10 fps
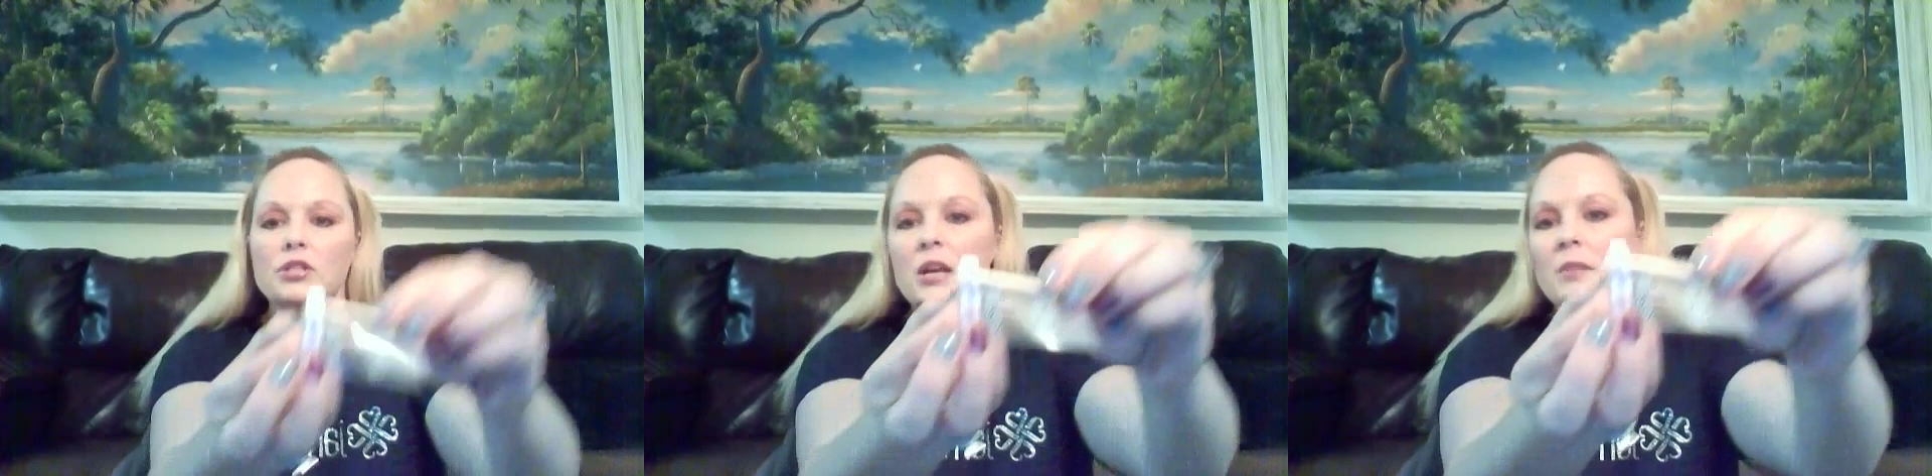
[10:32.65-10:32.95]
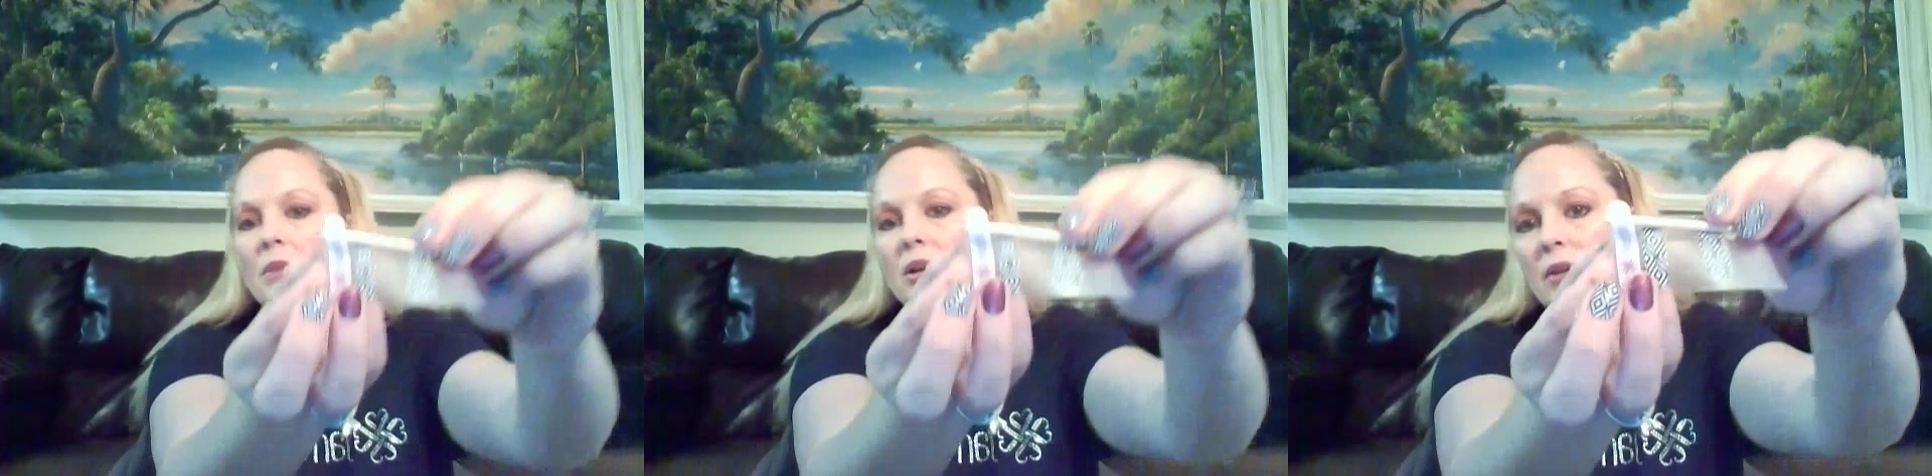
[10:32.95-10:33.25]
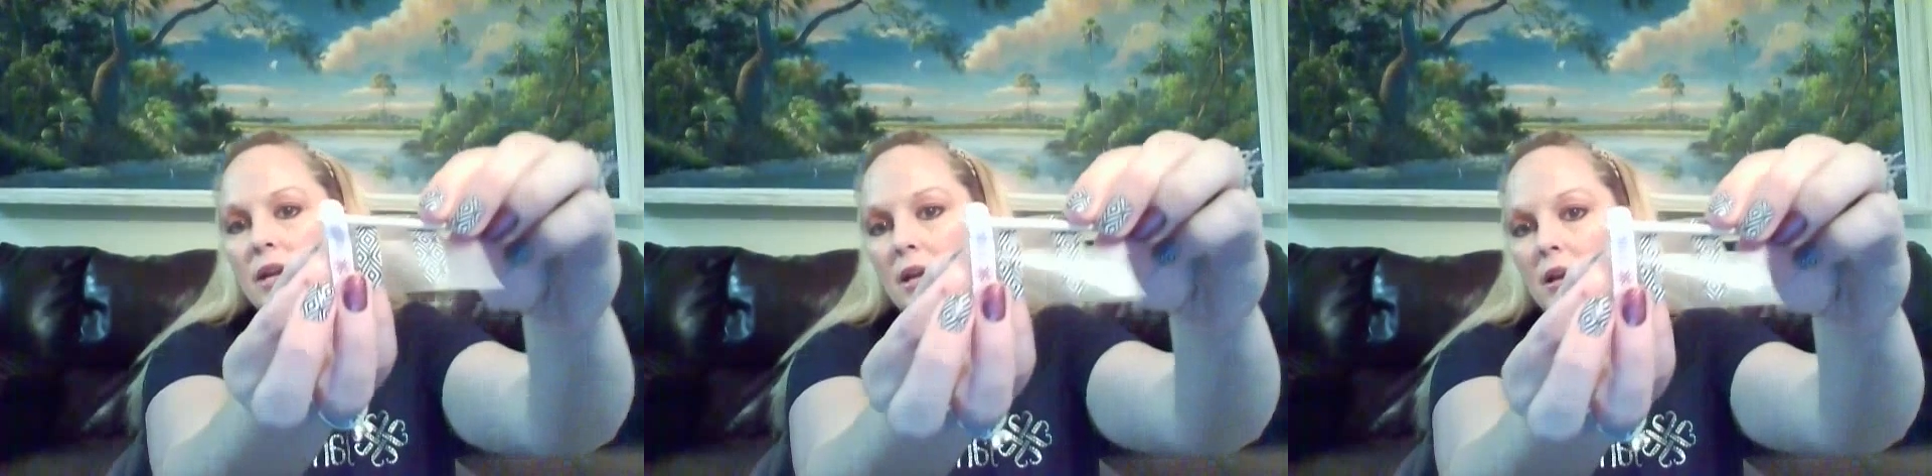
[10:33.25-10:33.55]

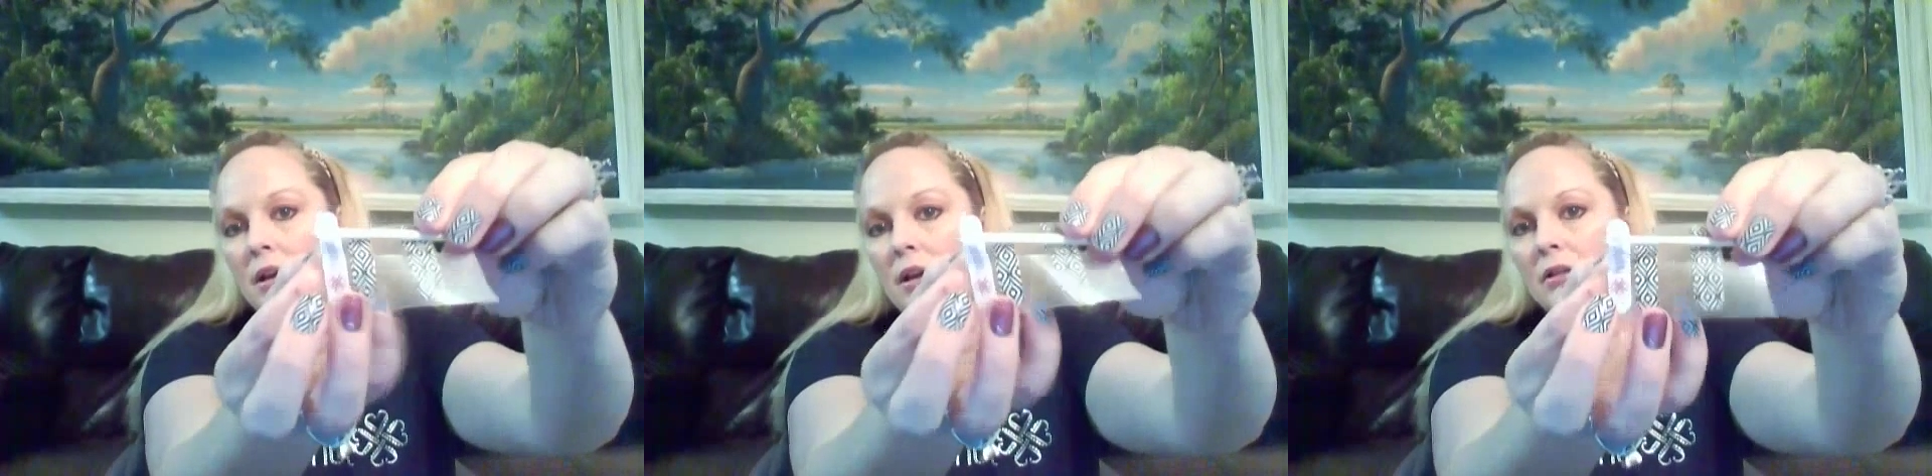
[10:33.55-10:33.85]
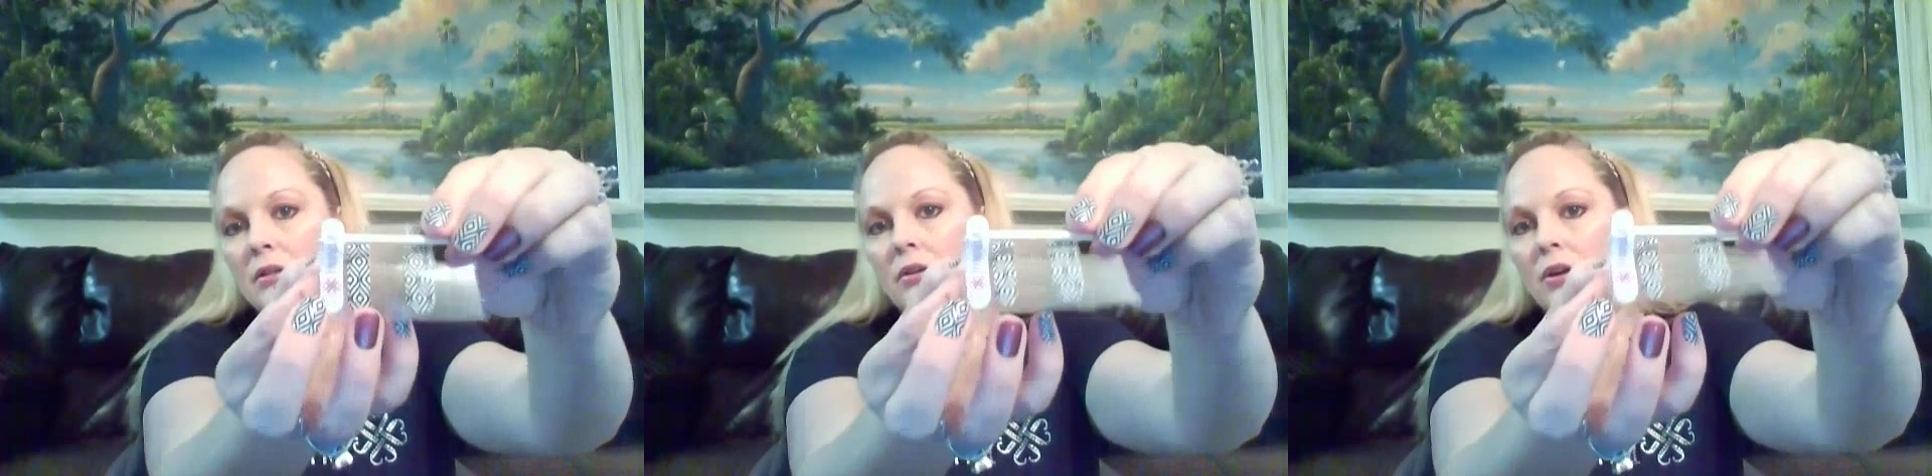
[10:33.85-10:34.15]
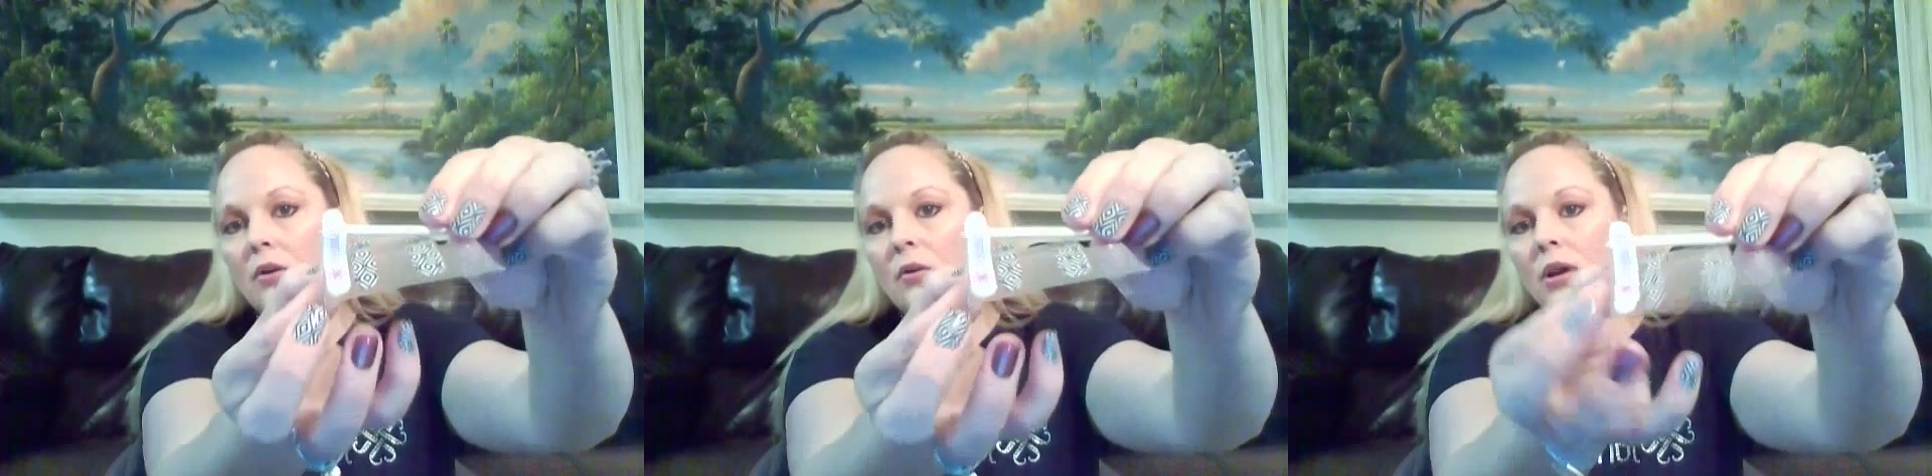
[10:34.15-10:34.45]
Jamberry
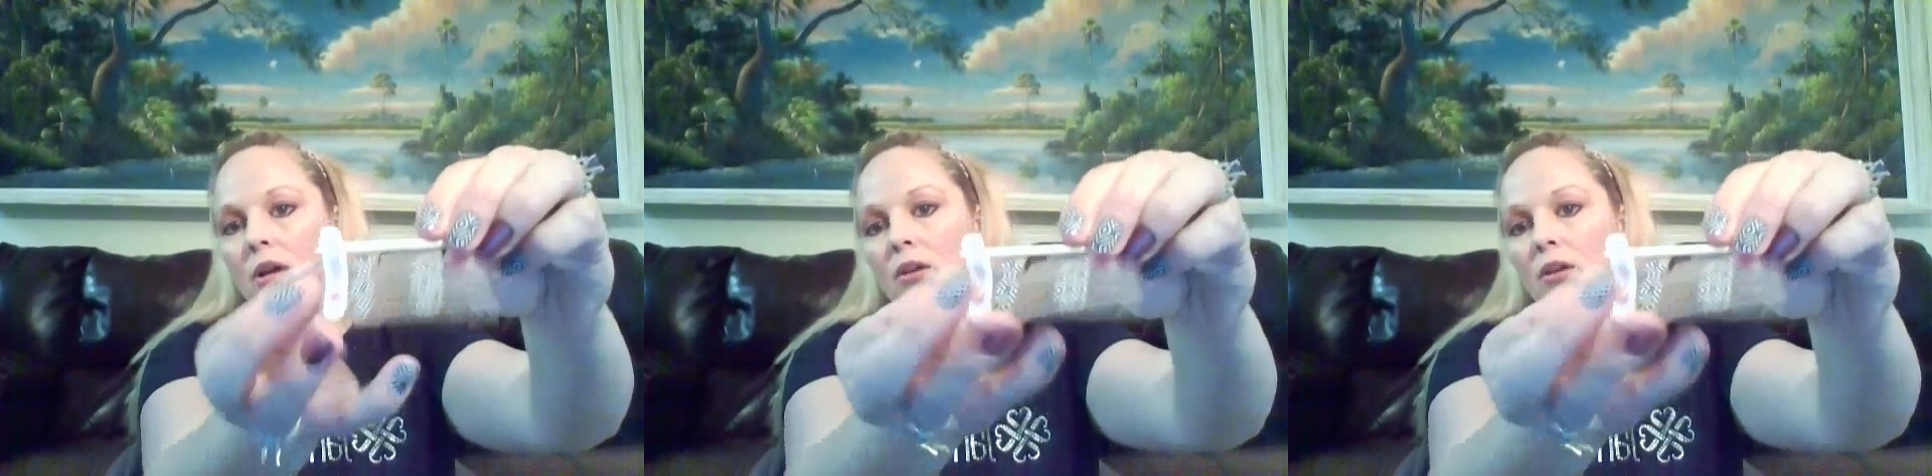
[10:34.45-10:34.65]
logo.